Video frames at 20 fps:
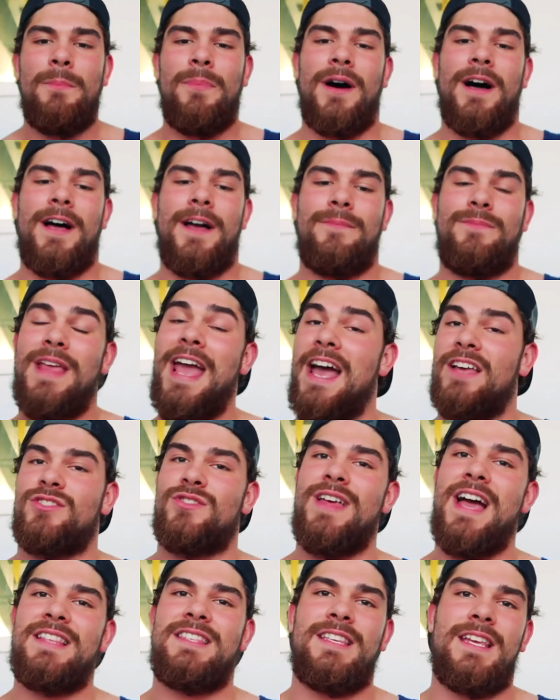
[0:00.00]
But yeah,
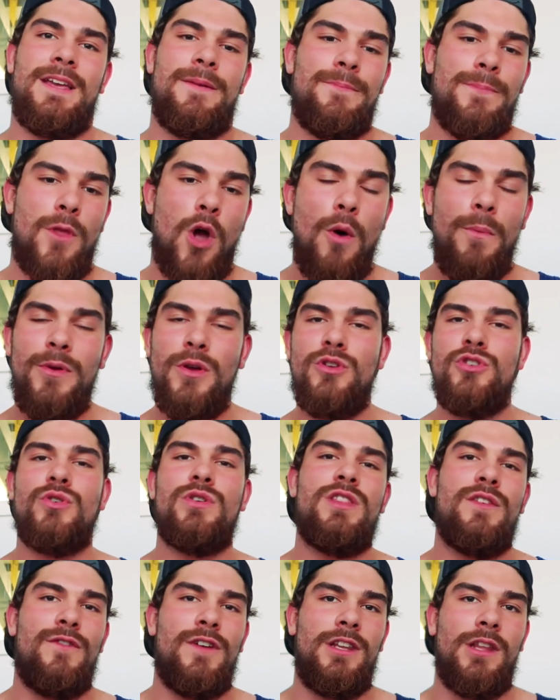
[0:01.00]
so that's it. Hope you
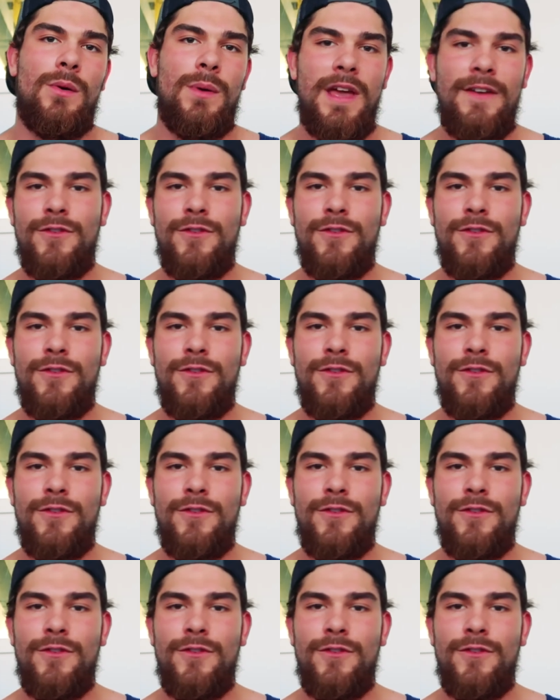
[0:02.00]
enjoyed the video.